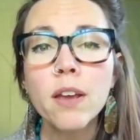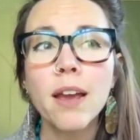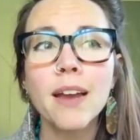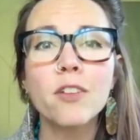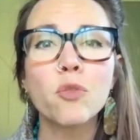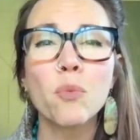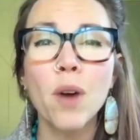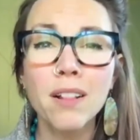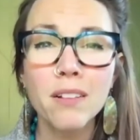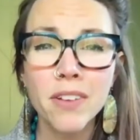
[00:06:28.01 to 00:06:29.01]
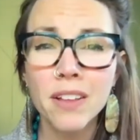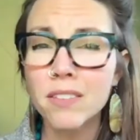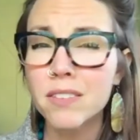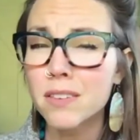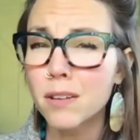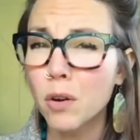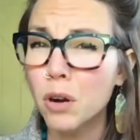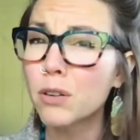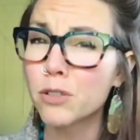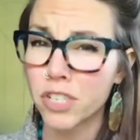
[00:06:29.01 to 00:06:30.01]
and its relevance
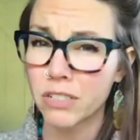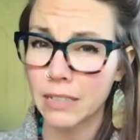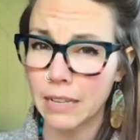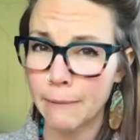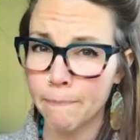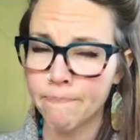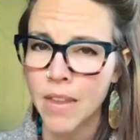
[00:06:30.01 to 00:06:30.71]
culturally.